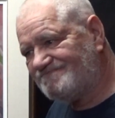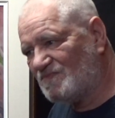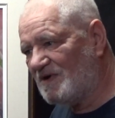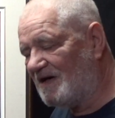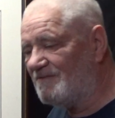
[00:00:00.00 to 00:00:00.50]

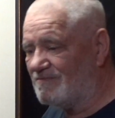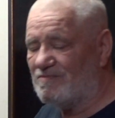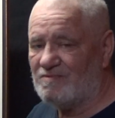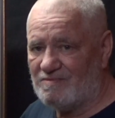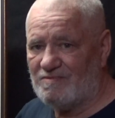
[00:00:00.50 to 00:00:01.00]
Well,
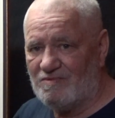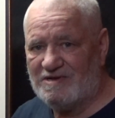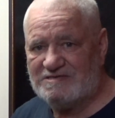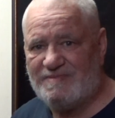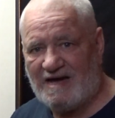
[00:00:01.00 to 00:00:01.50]

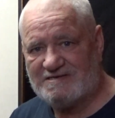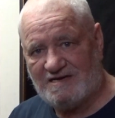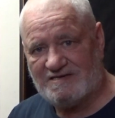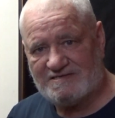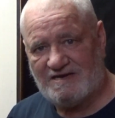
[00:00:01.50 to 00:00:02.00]
it's back to
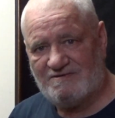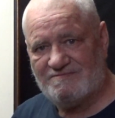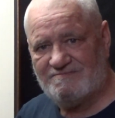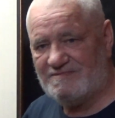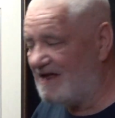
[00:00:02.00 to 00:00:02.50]
us now.
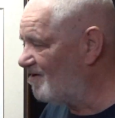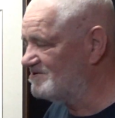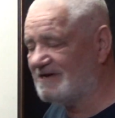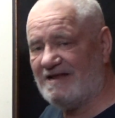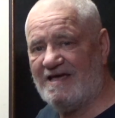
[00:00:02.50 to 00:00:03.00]
Now
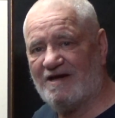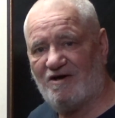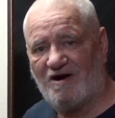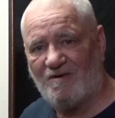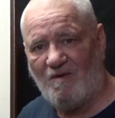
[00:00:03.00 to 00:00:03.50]
it's going to hang on
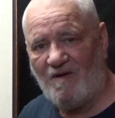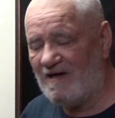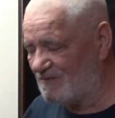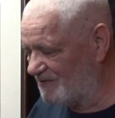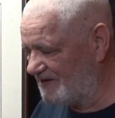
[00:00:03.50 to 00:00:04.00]
our wall
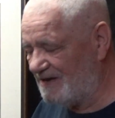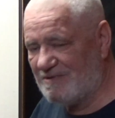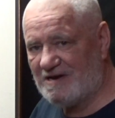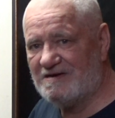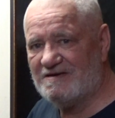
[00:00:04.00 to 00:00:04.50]
and we're
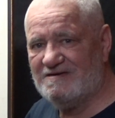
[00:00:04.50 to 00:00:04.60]
keeping it.